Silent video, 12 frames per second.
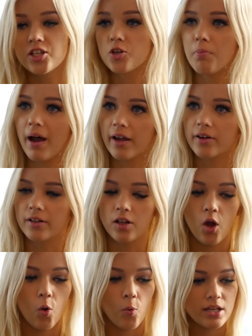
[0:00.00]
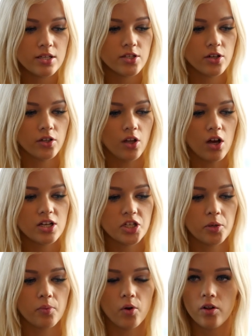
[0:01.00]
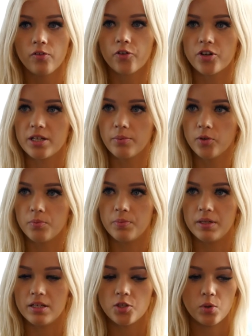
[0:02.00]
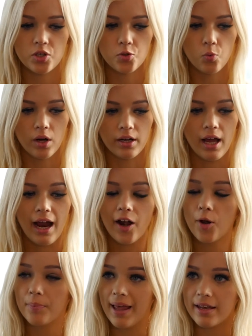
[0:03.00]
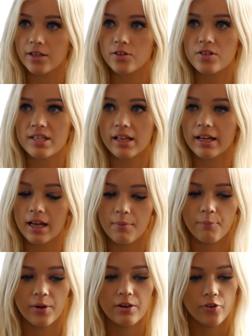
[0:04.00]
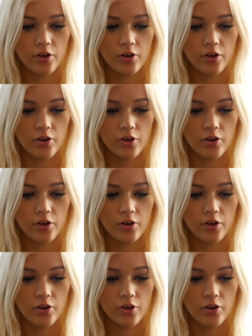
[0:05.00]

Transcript: So Michael, what is your long-term goal for WB21? Are you planning to sell a company